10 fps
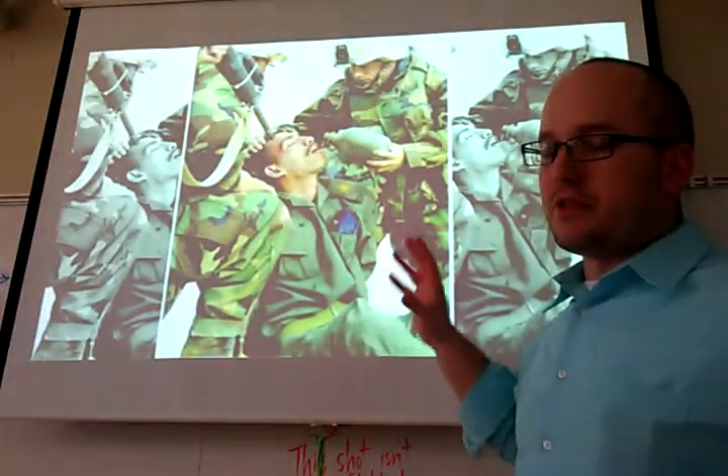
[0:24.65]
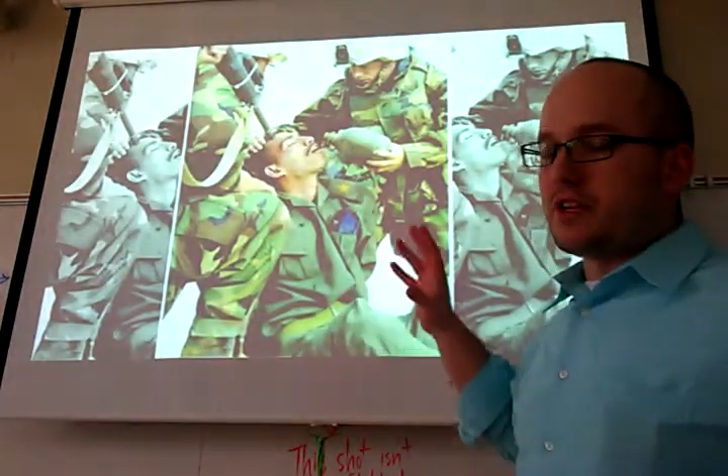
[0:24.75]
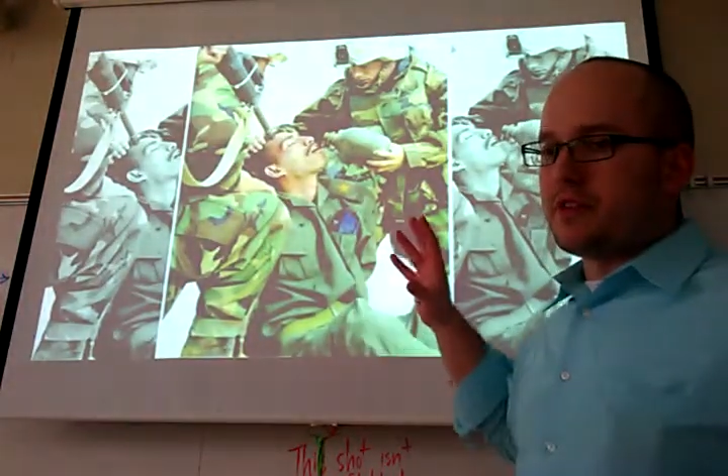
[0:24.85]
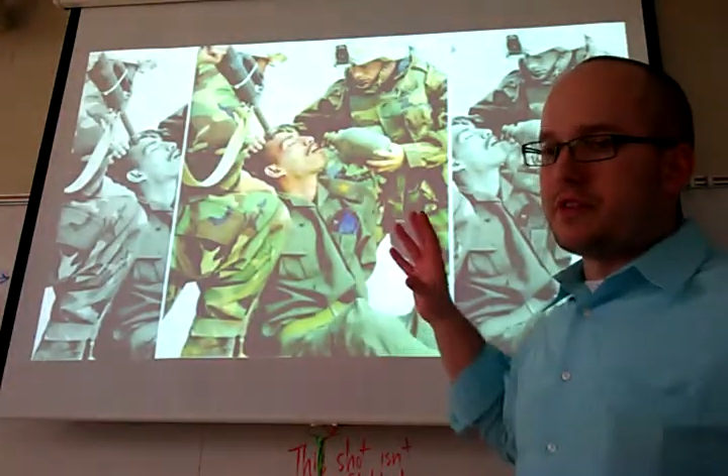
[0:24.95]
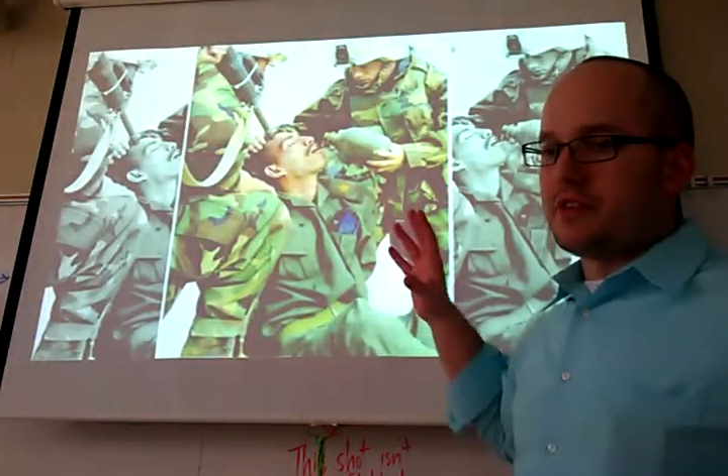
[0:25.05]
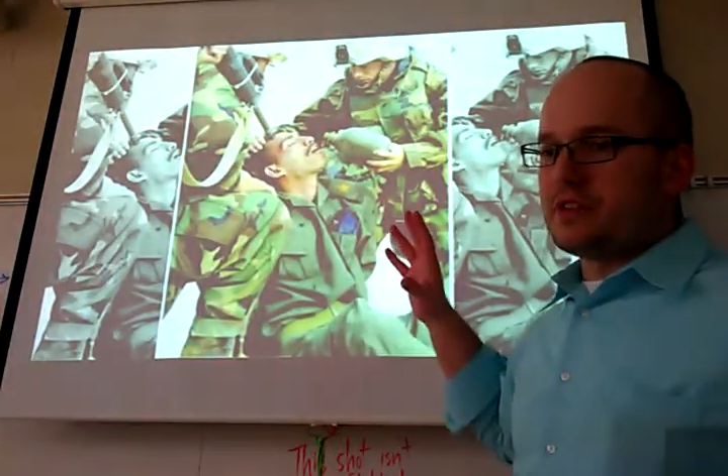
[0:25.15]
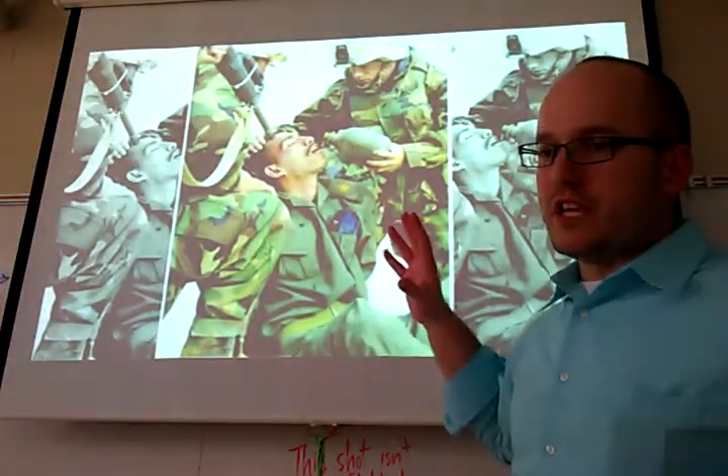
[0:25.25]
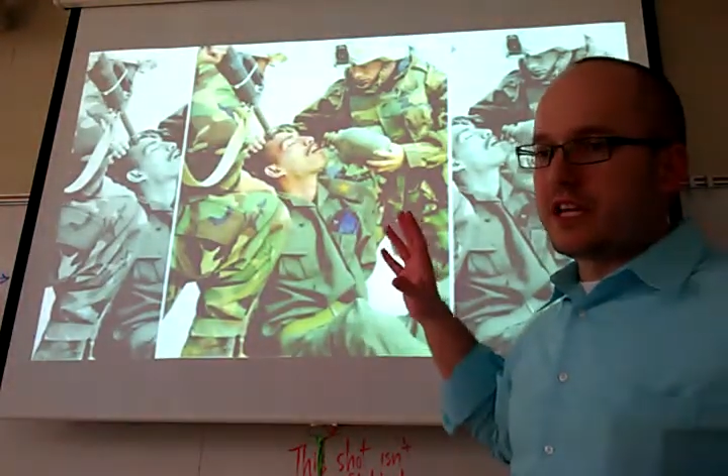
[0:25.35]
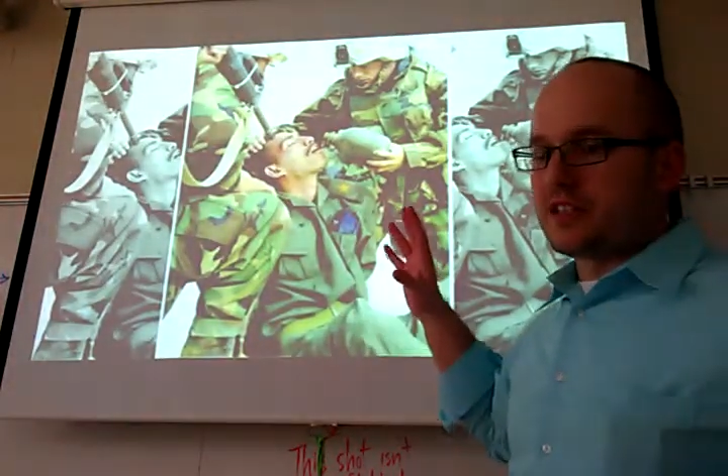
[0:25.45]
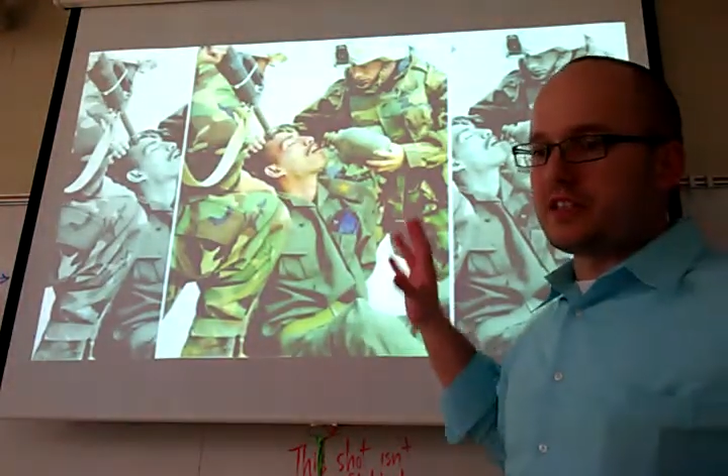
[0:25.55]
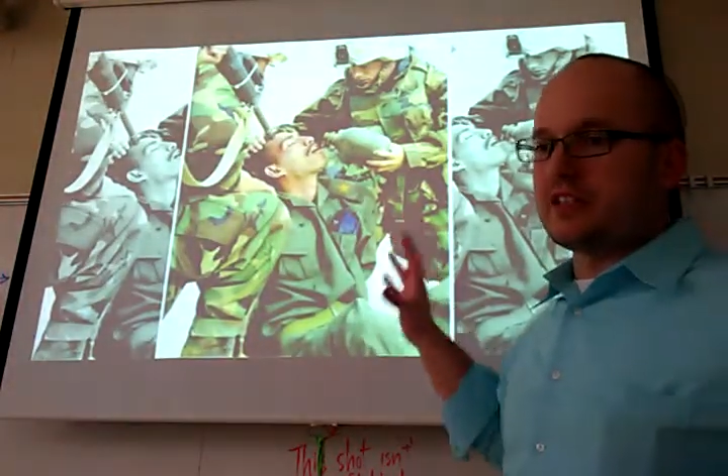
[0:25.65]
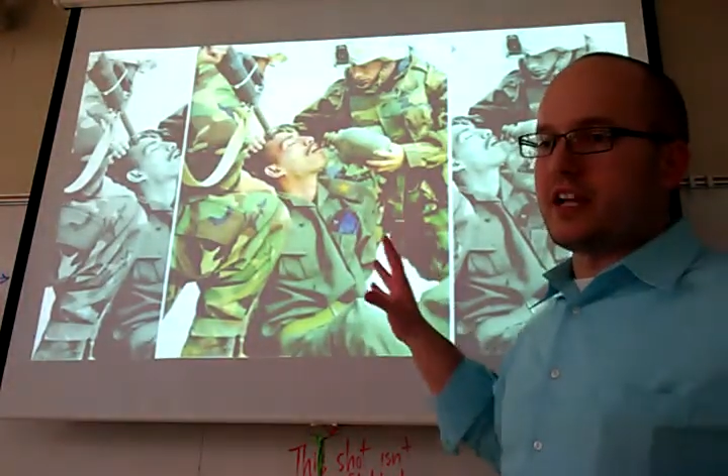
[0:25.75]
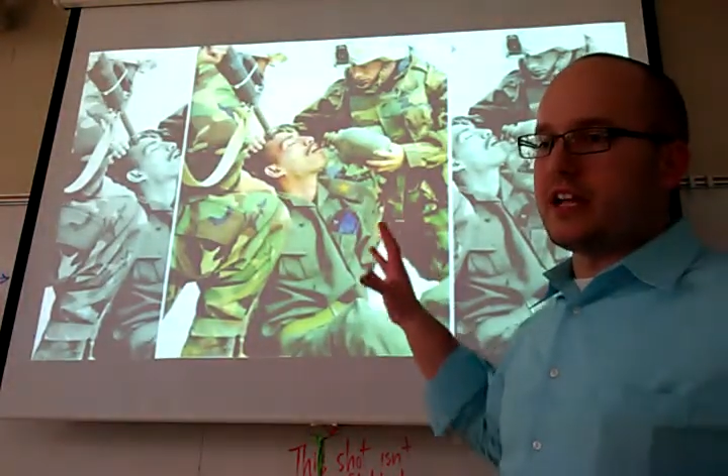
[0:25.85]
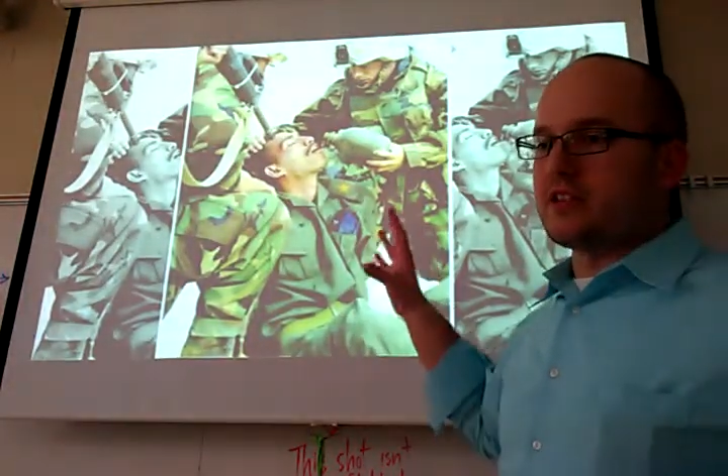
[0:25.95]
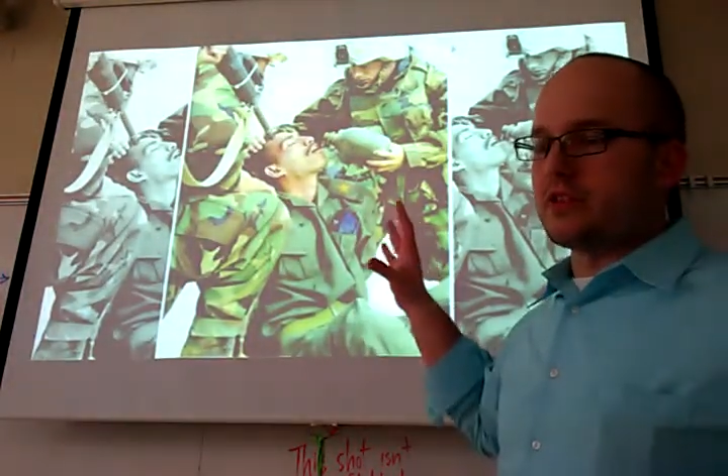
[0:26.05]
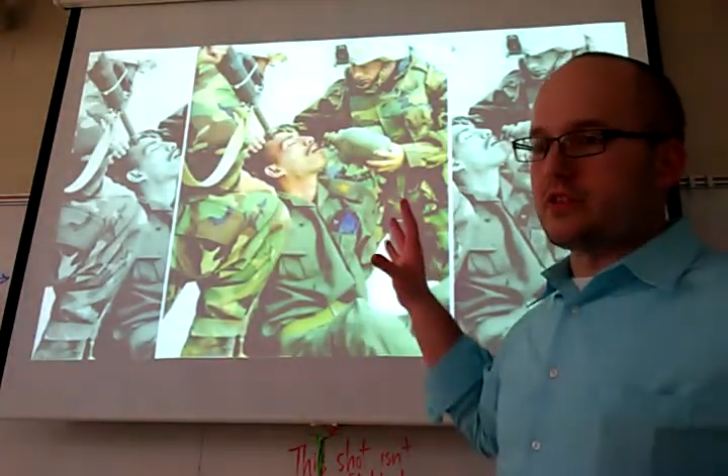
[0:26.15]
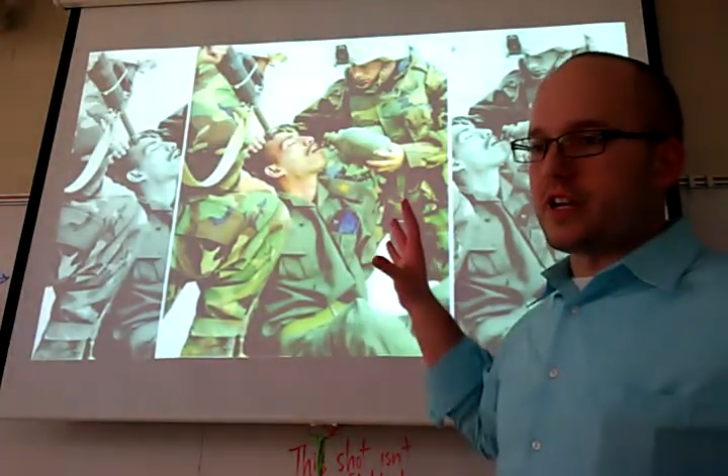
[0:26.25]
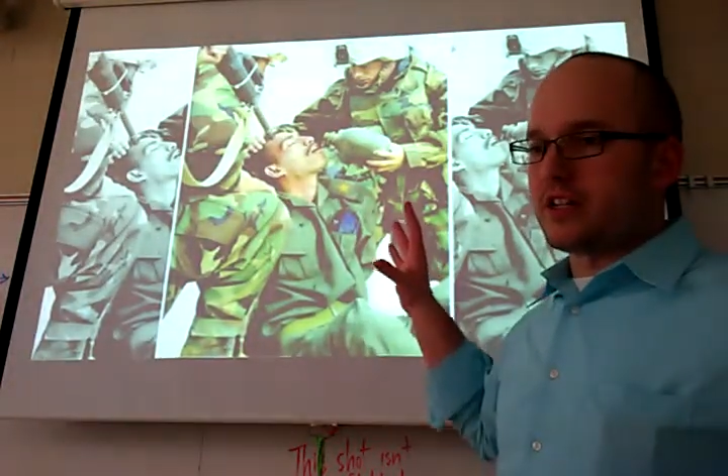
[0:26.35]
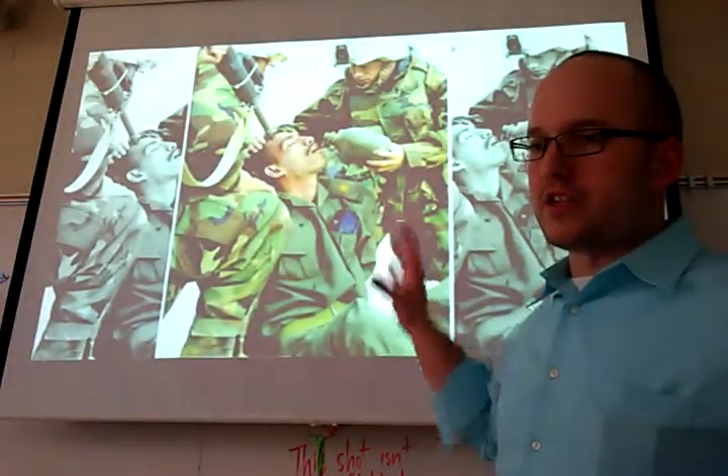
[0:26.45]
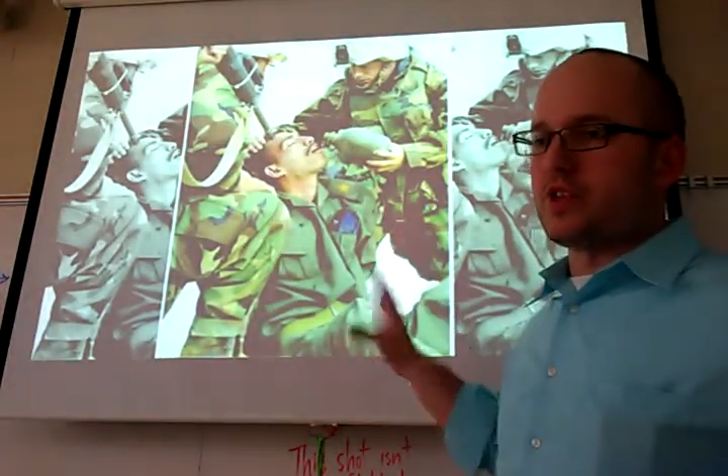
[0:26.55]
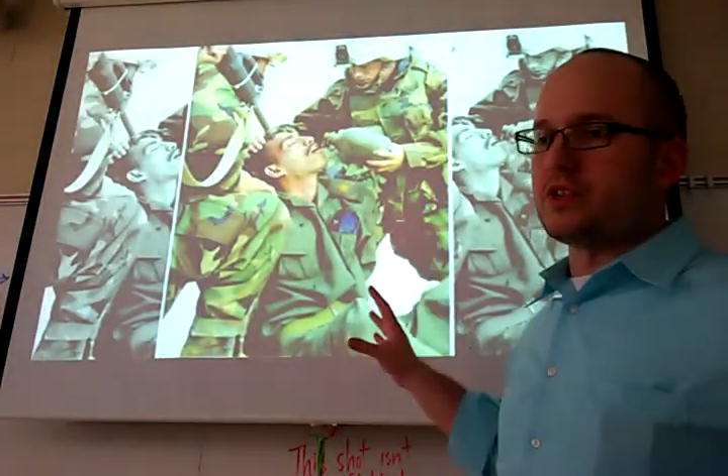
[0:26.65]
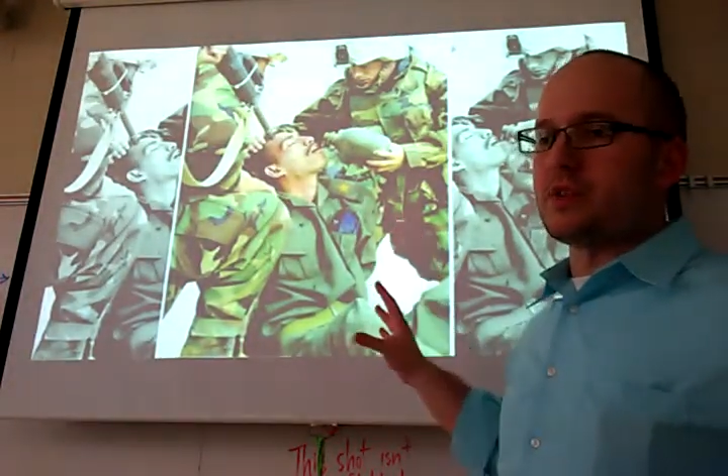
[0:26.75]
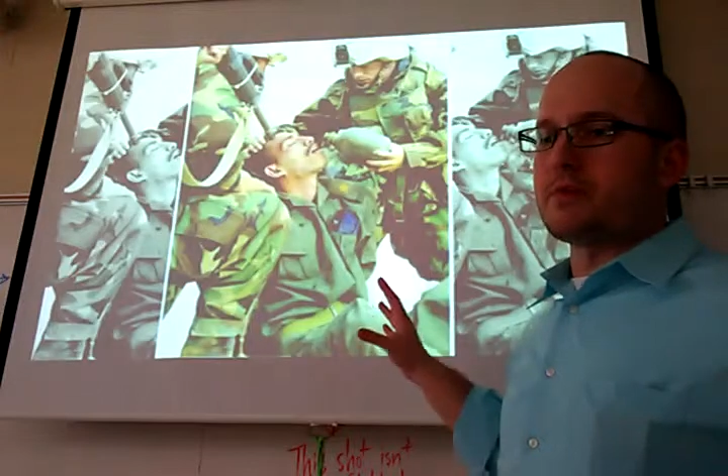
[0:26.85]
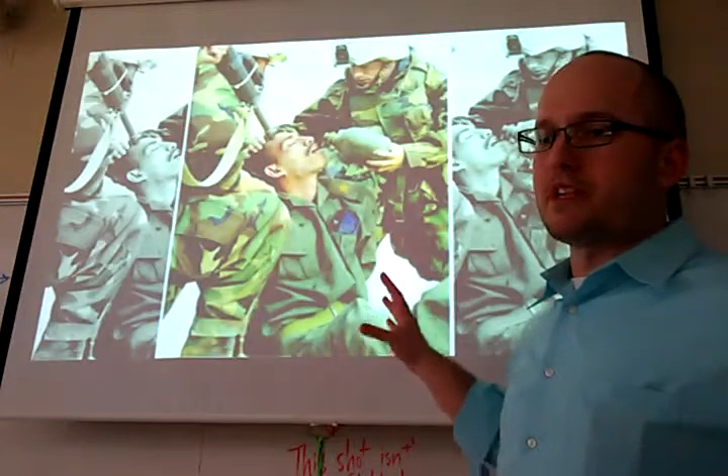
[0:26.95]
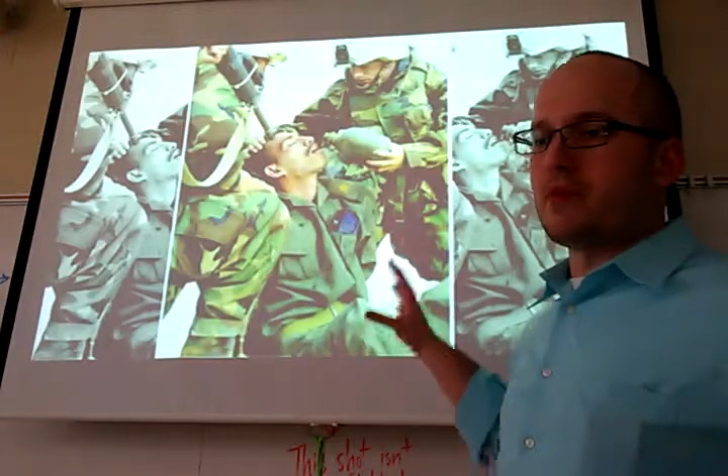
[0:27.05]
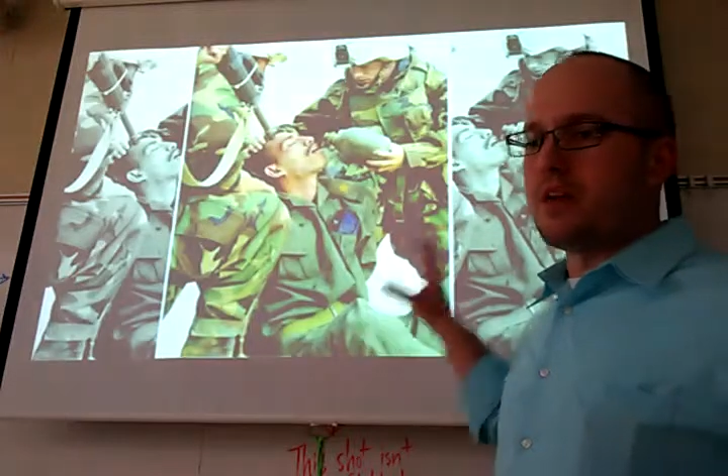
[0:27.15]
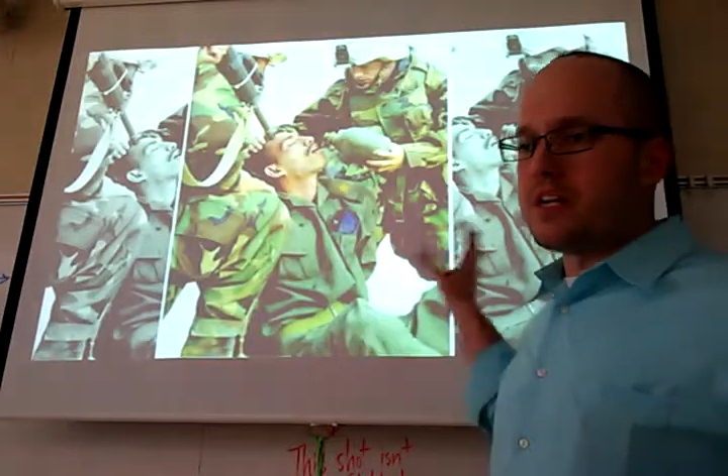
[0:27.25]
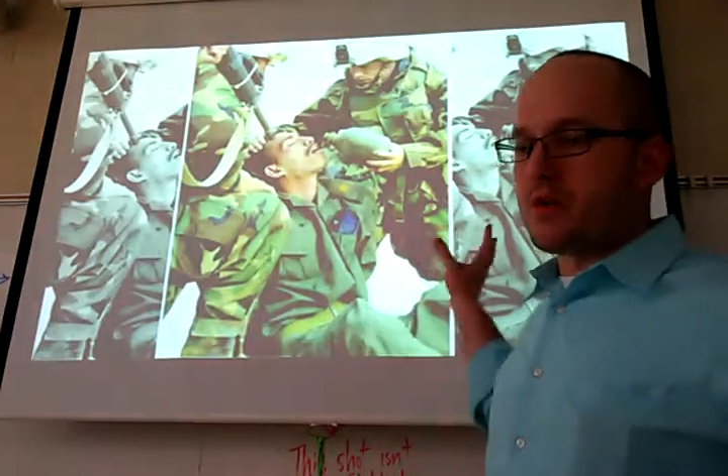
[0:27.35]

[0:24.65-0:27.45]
whenever you take a stance or try to show something in a way,